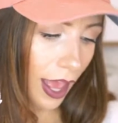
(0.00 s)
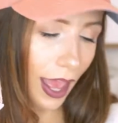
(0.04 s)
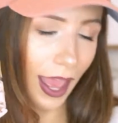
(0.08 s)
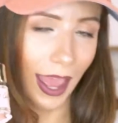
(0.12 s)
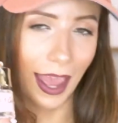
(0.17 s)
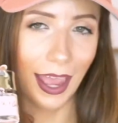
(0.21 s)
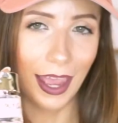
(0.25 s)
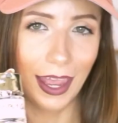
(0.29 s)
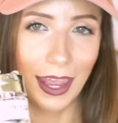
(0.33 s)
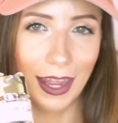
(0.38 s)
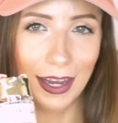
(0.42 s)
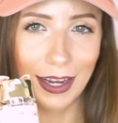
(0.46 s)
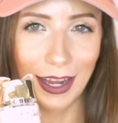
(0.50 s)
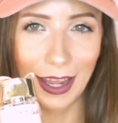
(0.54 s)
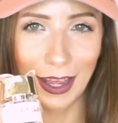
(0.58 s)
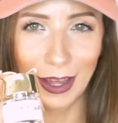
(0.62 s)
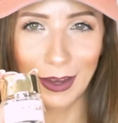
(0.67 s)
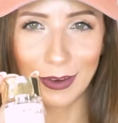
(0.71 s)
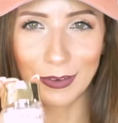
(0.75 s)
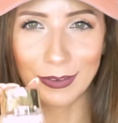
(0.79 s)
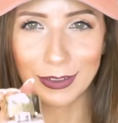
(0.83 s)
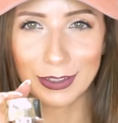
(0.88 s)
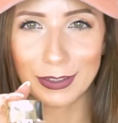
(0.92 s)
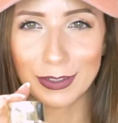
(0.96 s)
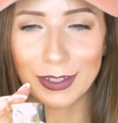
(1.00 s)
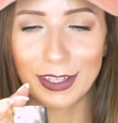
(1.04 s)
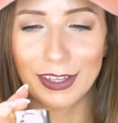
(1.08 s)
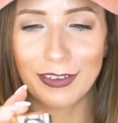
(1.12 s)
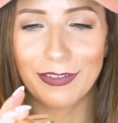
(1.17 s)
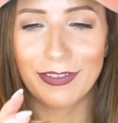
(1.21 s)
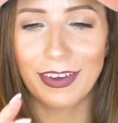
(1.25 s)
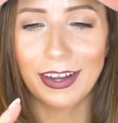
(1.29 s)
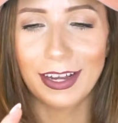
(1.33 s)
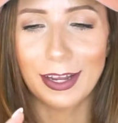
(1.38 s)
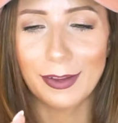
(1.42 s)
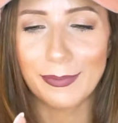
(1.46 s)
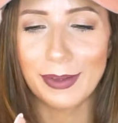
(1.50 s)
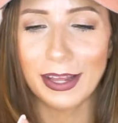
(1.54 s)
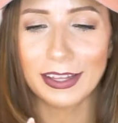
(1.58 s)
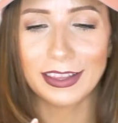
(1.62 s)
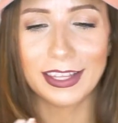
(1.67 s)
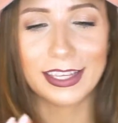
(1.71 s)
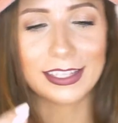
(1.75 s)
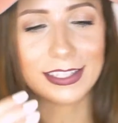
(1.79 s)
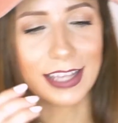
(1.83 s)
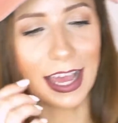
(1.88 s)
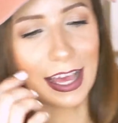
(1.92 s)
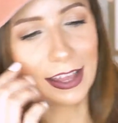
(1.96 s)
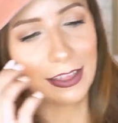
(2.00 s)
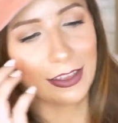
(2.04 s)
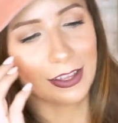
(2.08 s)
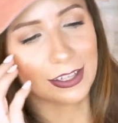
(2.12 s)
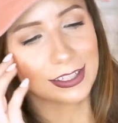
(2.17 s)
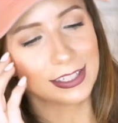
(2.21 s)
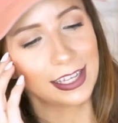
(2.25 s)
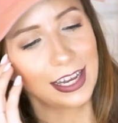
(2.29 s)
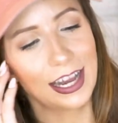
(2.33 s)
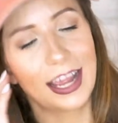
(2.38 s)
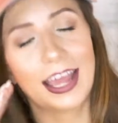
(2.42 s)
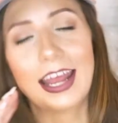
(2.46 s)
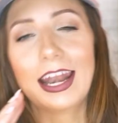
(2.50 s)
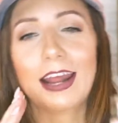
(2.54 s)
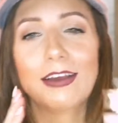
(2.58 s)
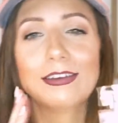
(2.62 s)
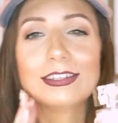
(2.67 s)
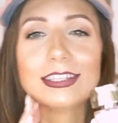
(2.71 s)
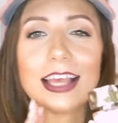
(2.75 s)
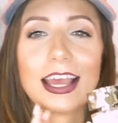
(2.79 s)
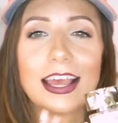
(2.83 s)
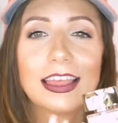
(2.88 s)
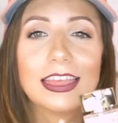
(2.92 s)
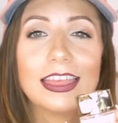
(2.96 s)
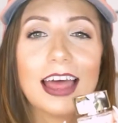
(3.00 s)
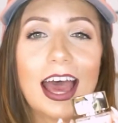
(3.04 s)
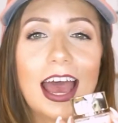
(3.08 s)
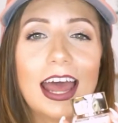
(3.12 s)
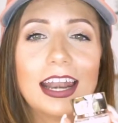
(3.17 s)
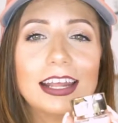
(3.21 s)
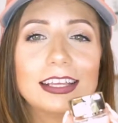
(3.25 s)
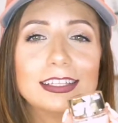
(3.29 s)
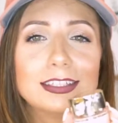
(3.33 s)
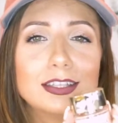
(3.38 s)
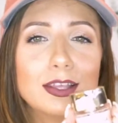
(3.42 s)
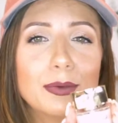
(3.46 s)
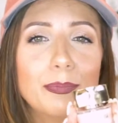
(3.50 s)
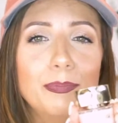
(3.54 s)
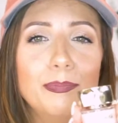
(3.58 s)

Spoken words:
And what's really funny about this, I looked at it and I was like, that is the